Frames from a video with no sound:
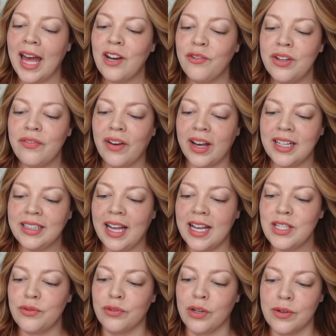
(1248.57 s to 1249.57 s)
At a
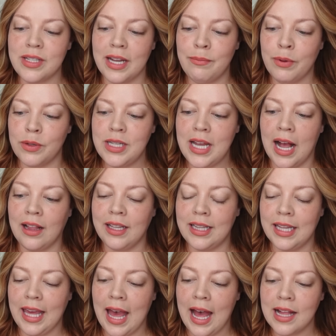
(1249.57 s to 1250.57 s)
revitalized roadside motel in
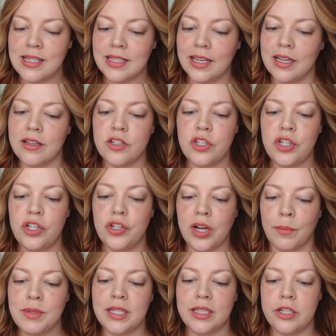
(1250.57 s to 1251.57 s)
the Catskills, she
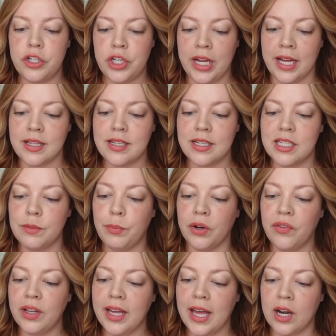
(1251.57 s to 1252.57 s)
jumps at the chance. It's the
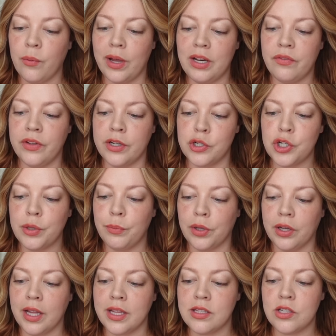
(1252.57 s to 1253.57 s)
perfect getaway to finish her
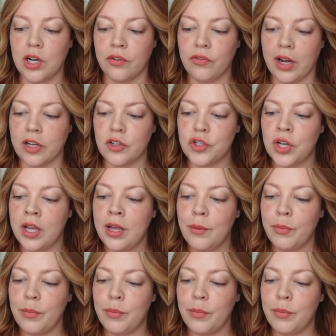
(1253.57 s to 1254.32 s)
book and start fresh.